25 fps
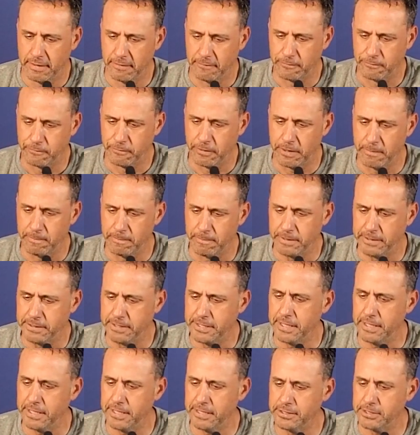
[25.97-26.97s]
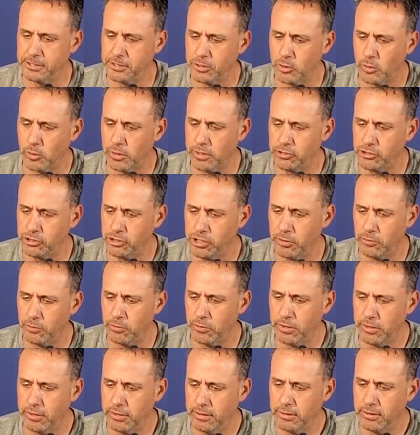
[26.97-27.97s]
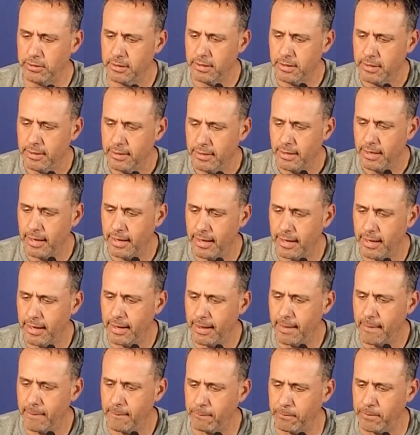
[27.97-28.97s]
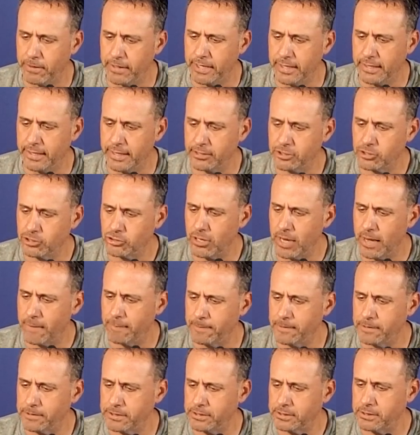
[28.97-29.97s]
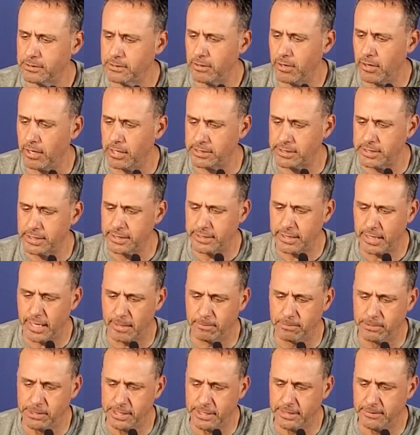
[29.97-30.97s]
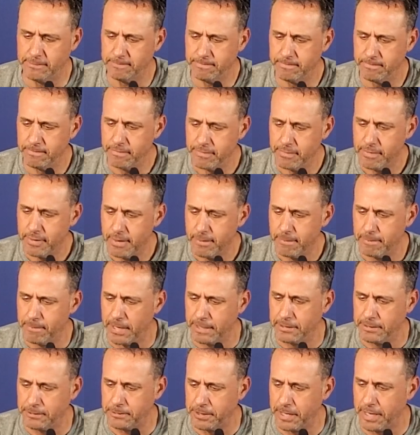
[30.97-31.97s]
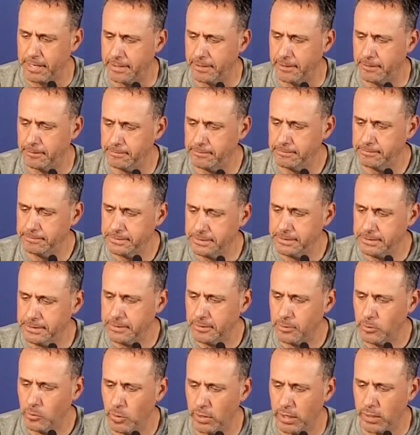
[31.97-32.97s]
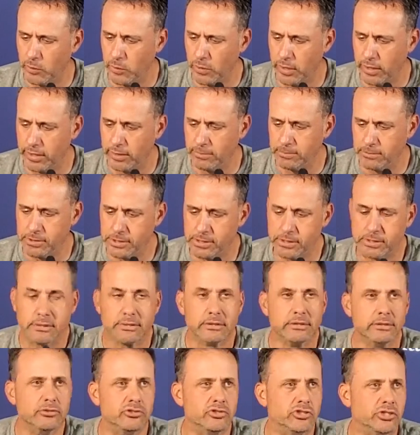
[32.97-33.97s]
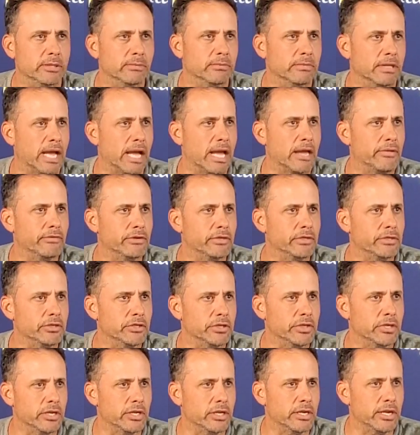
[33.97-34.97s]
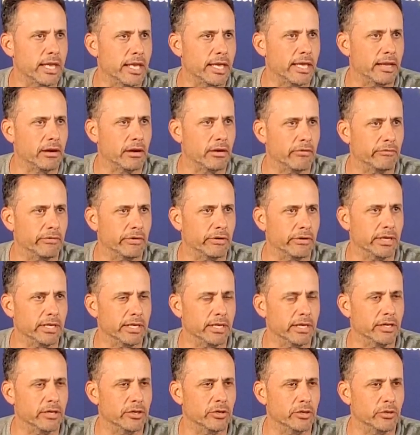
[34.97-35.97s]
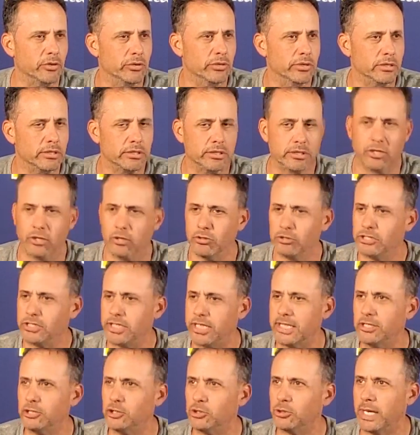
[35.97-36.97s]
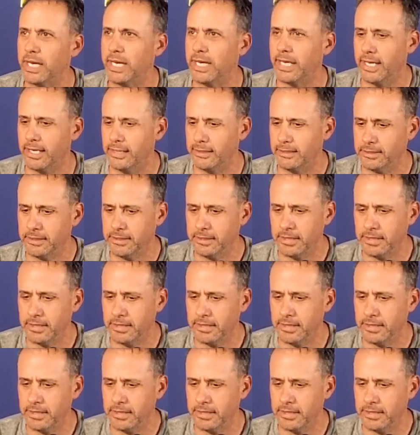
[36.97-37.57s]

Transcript: Fred Batiste, Corey Chitwood, Brittany Lestrapis, Austin Thompson, Ben Grotto, Willie Williams, Jim Livengood, and our very own Coach Kindrea.